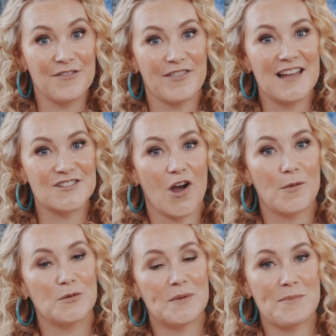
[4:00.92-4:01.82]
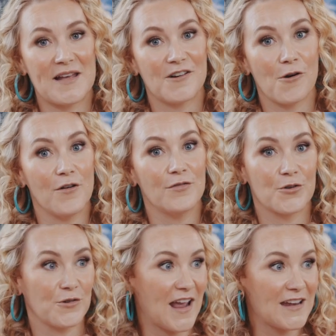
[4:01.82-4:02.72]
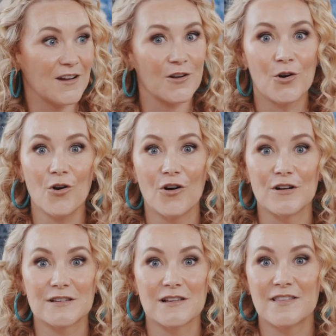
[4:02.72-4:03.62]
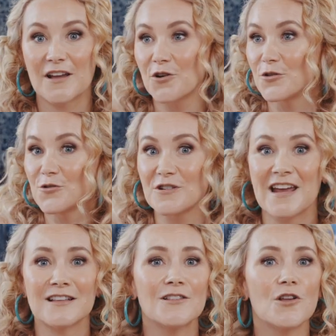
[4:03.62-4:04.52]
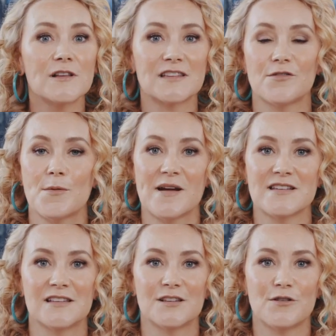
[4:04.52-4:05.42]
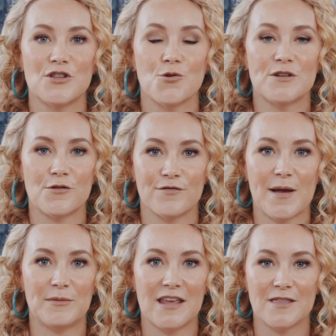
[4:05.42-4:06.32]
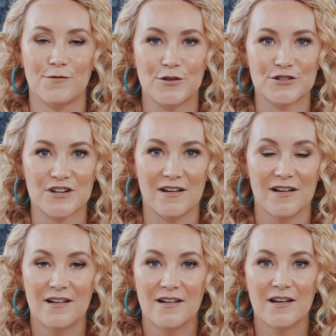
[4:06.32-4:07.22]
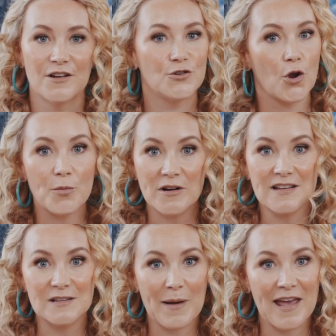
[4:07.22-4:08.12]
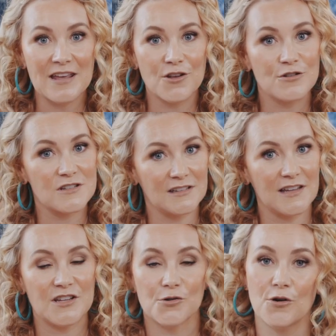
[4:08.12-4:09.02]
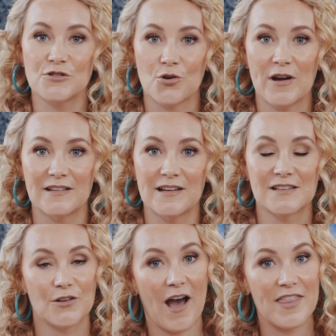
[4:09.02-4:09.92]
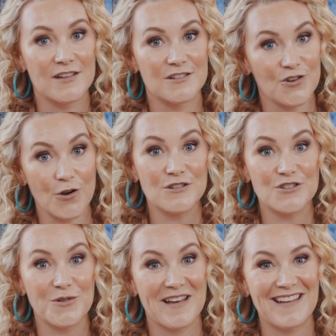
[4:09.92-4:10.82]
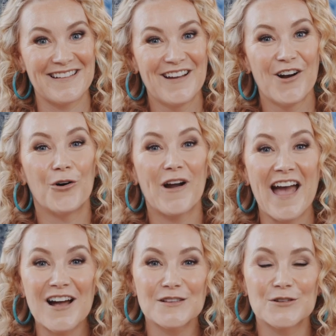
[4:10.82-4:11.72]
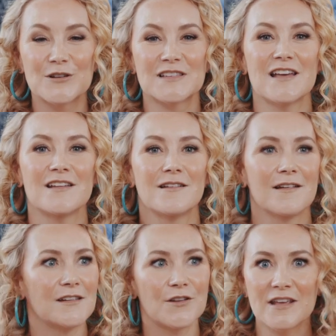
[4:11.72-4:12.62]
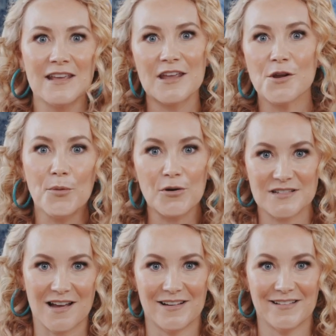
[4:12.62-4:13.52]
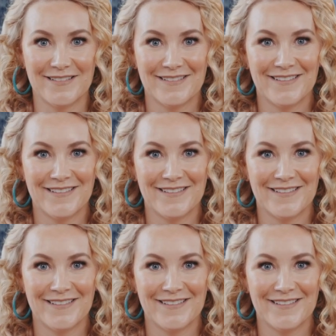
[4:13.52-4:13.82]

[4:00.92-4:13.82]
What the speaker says: if that time would be better off creating a course that could create lots of abundance for you and your family in the future. Nobody is paying you to clean your own toilet, so either don't do it or outsource it so you can get your book done.